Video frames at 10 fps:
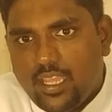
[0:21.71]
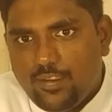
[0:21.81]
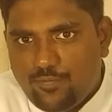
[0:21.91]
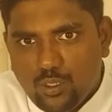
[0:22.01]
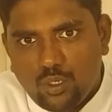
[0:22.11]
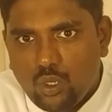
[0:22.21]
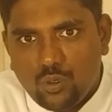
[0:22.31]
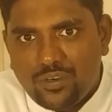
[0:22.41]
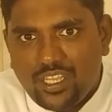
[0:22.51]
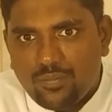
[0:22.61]
If you
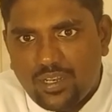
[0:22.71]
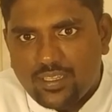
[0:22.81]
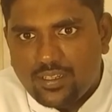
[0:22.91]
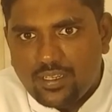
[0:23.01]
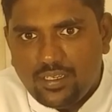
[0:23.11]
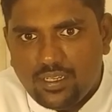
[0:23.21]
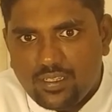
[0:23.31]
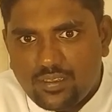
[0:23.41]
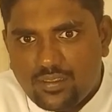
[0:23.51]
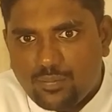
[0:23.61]
know, dear brethren,
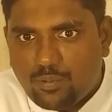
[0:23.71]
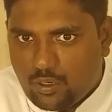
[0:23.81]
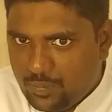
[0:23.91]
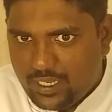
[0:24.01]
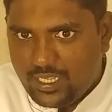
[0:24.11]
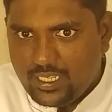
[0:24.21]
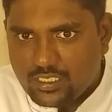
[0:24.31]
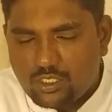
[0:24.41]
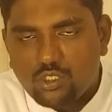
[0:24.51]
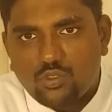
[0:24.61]
the property
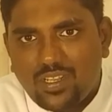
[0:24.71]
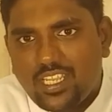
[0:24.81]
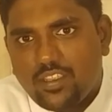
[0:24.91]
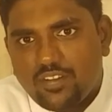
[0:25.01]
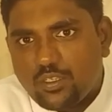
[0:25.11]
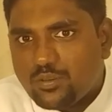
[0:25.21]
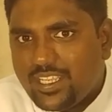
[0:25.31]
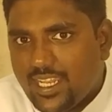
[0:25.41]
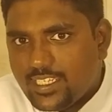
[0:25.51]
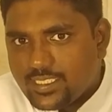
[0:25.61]
is usually given to
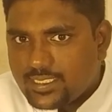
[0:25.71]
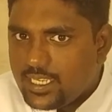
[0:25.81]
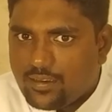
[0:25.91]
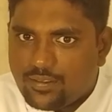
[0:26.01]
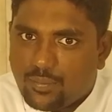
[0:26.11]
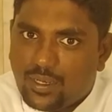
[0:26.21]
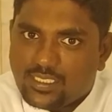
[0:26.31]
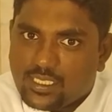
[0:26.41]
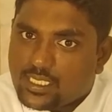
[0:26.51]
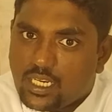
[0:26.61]
the eldest son. The
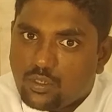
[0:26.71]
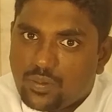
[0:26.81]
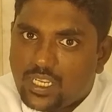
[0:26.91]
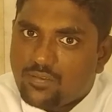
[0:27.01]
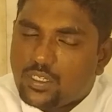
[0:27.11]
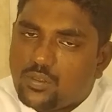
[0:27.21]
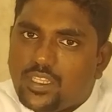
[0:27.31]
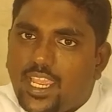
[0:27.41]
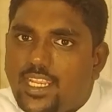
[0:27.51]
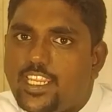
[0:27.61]
blessings are to be given to
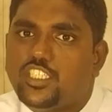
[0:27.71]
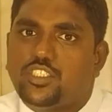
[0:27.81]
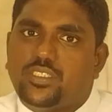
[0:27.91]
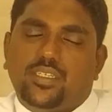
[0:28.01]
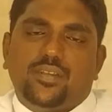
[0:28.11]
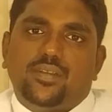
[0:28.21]
the eldest.